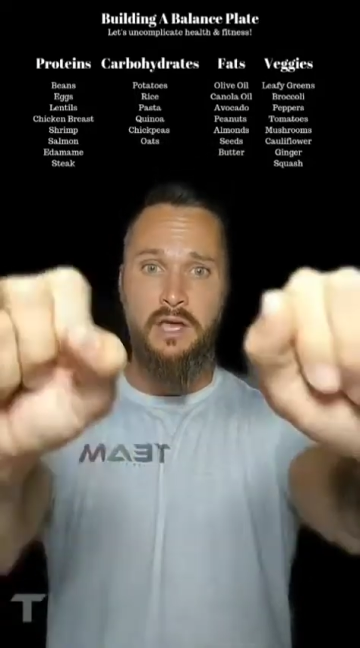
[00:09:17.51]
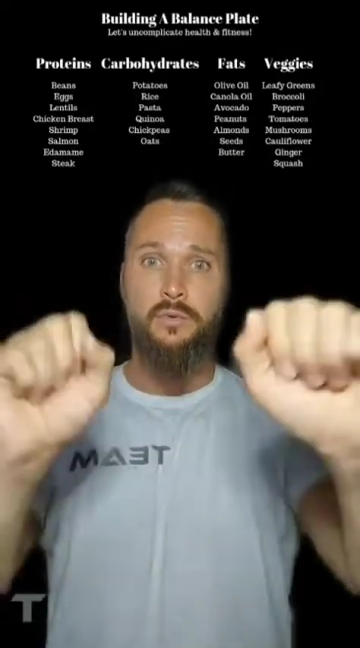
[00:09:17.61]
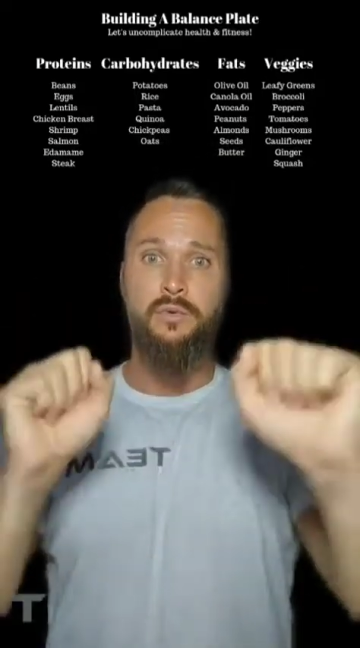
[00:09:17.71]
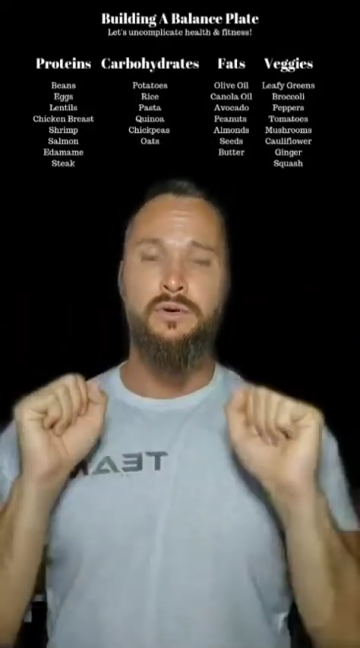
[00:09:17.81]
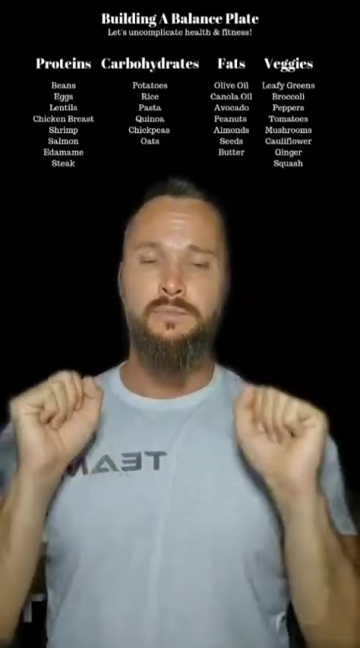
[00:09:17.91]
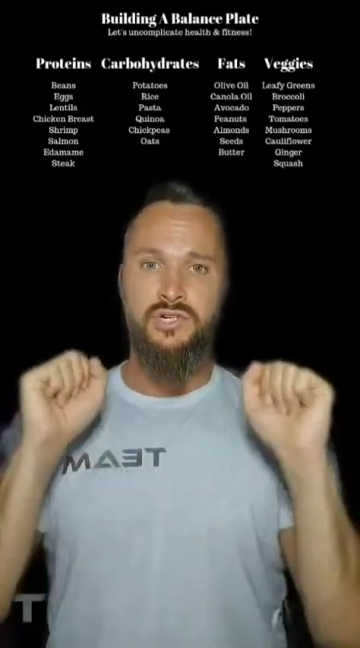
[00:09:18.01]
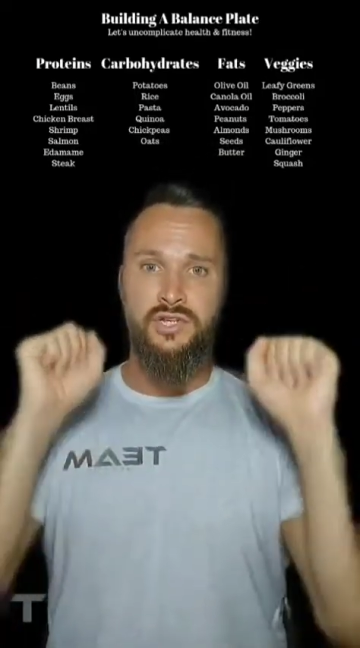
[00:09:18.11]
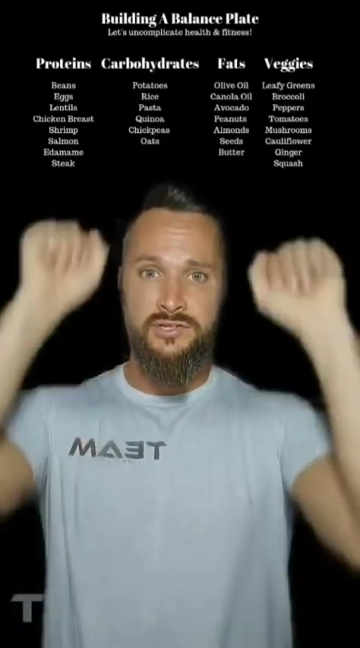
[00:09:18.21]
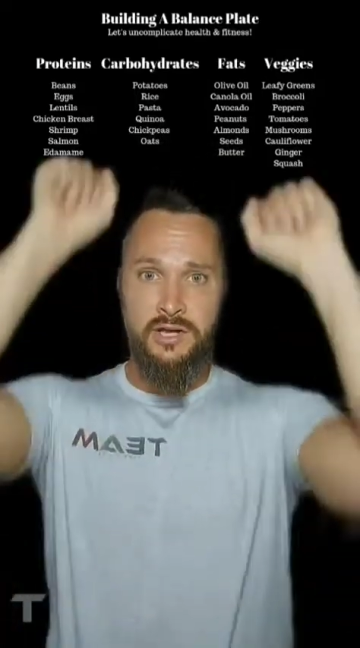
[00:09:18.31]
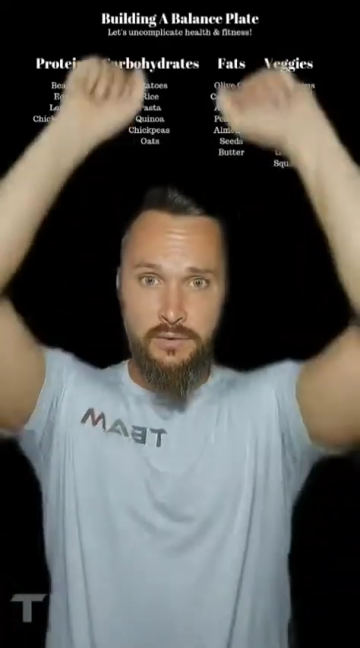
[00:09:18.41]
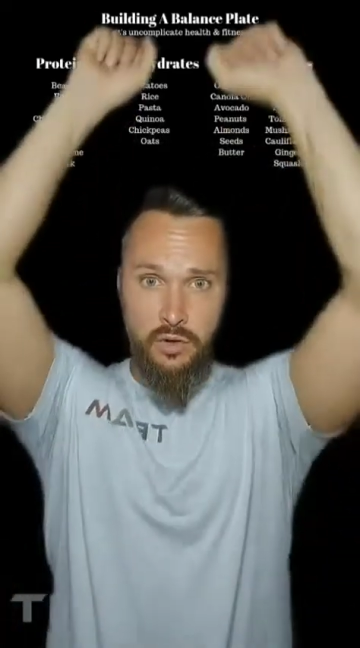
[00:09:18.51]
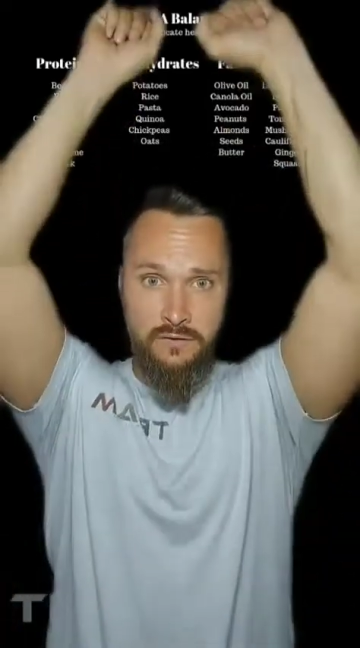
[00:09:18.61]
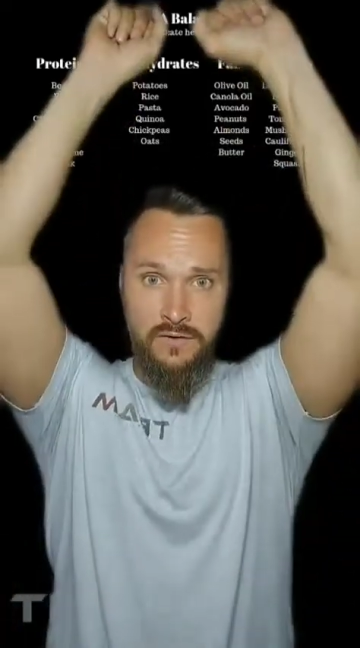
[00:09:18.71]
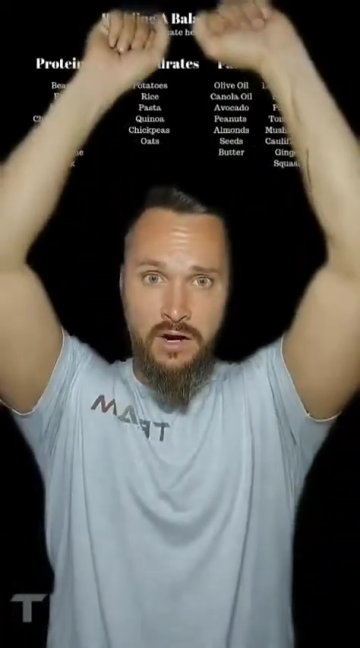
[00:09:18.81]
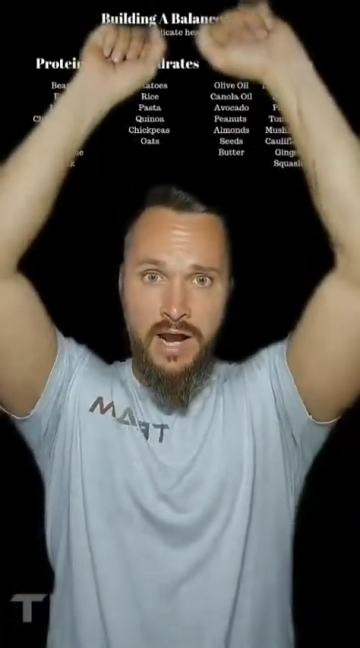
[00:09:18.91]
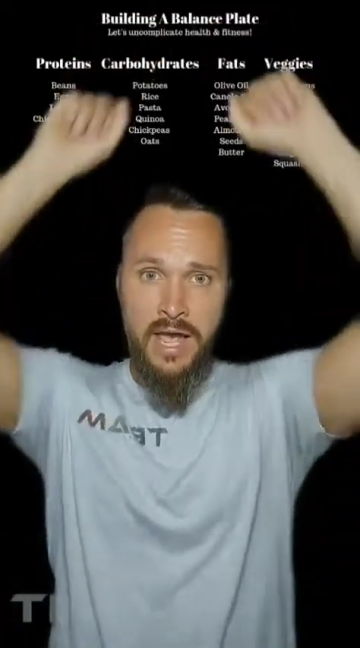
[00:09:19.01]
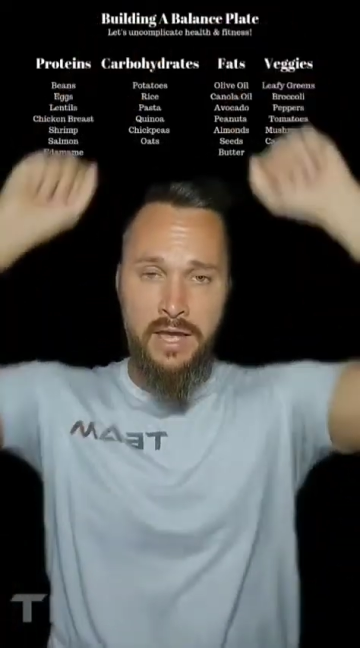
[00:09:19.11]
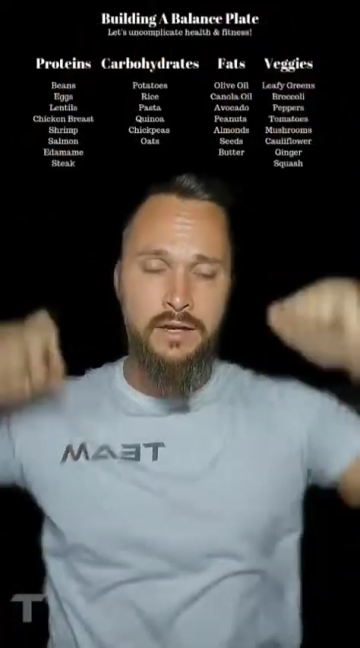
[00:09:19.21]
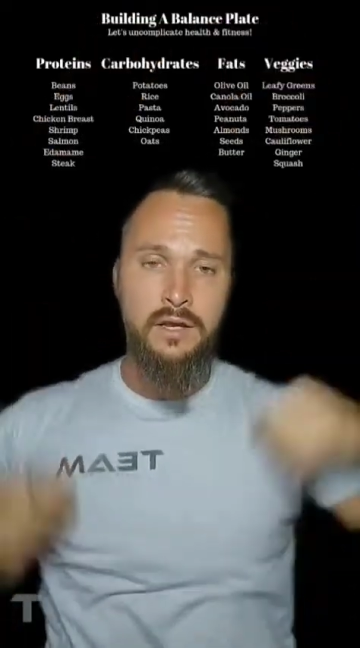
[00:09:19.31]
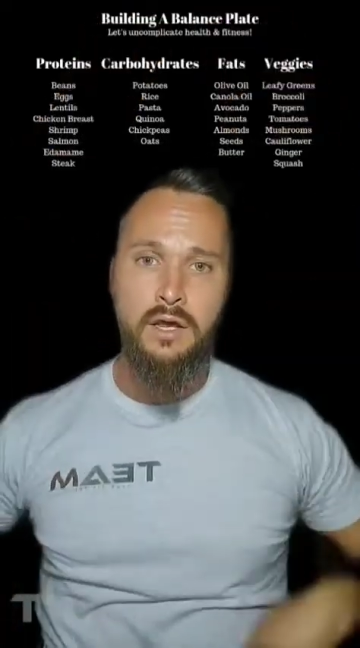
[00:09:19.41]
We want to push things up over our
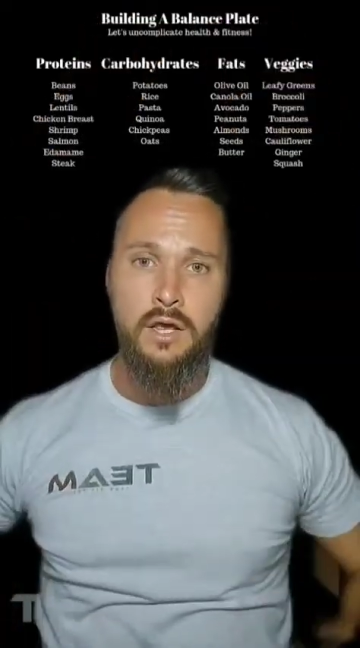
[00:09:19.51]
head.